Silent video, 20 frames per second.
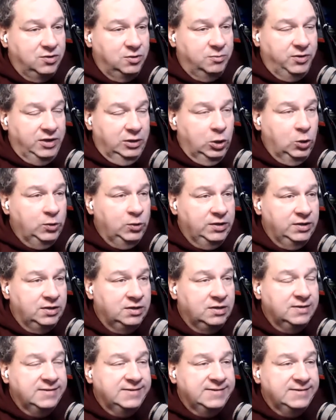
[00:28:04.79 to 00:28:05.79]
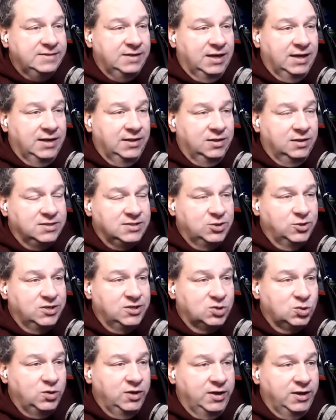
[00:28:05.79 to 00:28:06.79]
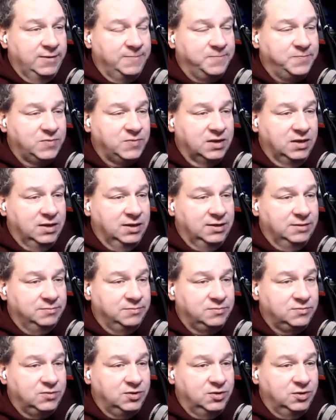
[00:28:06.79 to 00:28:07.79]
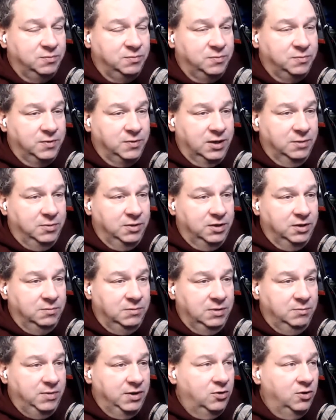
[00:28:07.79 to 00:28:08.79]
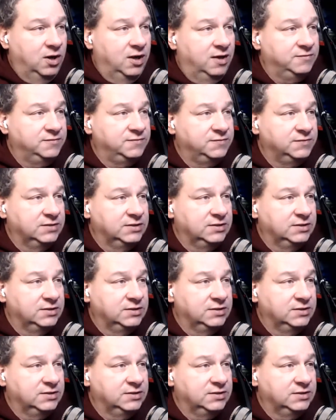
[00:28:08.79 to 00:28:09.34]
They're preloaded on the Series 3. You're probably going to be better off.